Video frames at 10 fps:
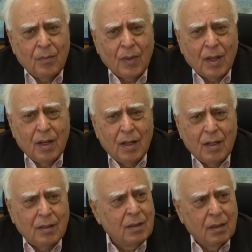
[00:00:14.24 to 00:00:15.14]

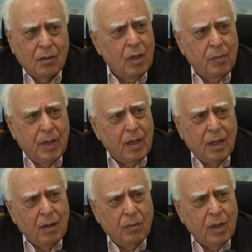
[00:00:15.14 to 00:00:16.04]
will
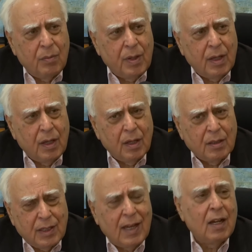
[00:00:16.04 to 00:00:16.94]
be
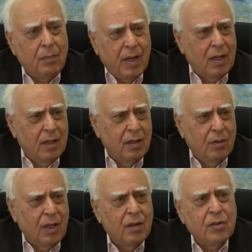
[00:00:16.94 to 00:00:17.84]
tailor-made to
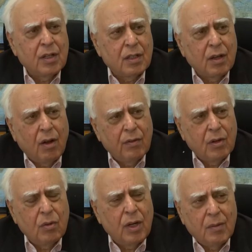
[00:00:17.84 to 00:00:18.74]
the interests of the
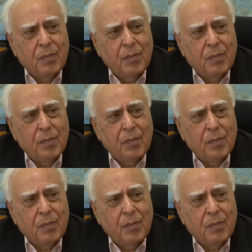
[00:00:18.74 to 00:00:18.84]
ruling